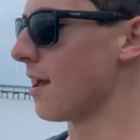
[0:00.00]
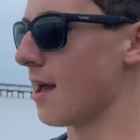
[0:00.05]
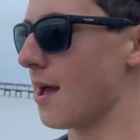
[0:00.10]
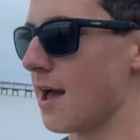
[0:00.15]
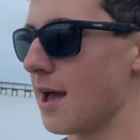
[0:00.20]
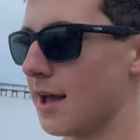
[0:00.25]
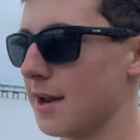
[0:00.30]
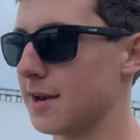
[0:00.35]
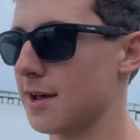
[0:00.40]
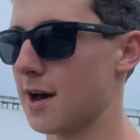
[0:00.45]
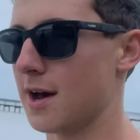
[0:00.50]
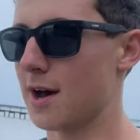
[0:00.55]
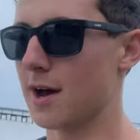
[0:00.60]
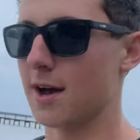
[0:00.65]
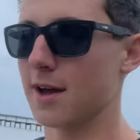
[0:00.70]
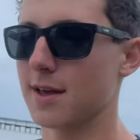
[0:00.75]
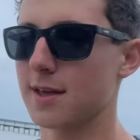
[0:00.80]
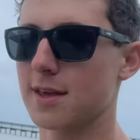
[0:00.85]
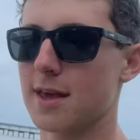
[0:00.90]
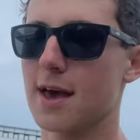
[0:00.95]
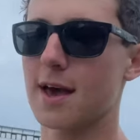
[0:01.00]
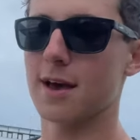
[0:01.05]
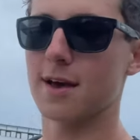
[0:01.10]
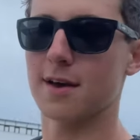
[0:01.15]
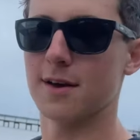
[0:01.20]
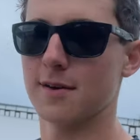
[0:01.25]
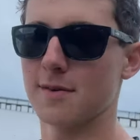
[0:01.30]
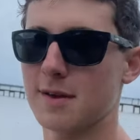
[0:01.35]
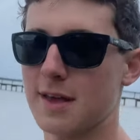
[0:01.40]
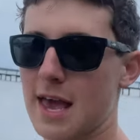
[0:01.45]
And uh, yeah,
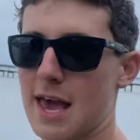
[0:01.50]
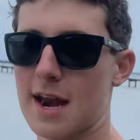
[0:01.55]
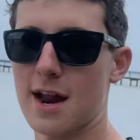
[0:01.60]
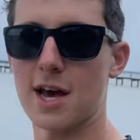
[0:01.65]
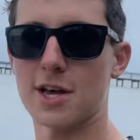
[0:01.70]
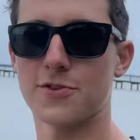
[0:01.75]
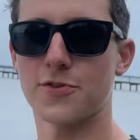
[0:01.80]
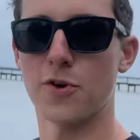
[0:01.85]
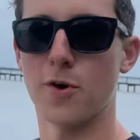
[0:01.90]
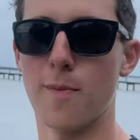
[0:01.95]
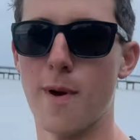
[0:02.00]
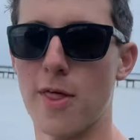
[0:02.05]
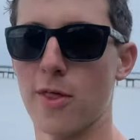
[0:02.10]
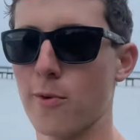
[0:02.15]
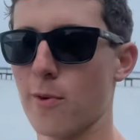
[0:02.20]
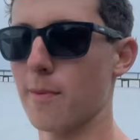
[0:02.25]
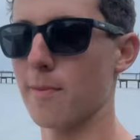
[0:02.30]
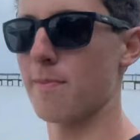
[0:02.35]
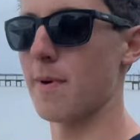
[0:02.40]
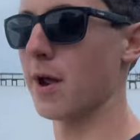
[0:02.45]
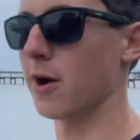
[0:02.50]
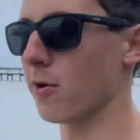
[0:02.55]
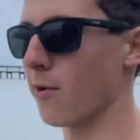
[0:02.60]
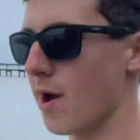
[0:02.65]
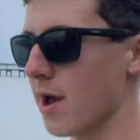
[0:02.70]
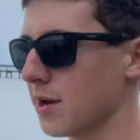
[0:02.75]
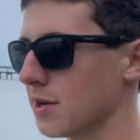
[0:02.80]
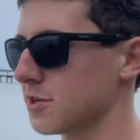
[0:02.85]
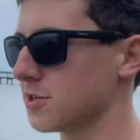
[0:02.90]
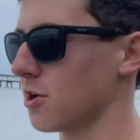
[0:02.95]
can't ask for a better, better
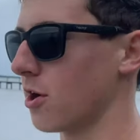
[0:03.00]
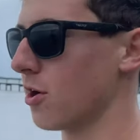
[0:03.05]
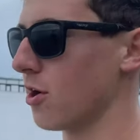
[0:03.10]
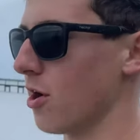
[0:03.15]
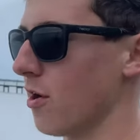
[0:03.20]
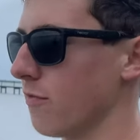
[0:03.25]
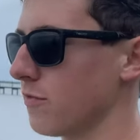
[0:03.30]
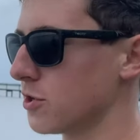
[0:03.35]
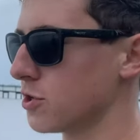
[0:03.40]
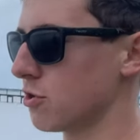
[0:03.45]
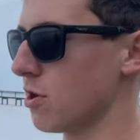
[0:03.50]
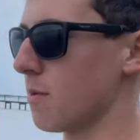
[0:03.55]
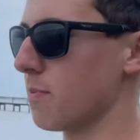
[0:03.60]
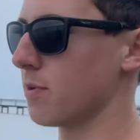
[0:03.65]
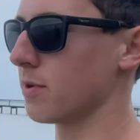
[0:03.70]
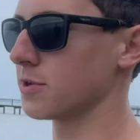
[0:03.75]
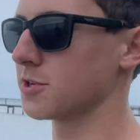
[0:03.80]
way to start off the trip.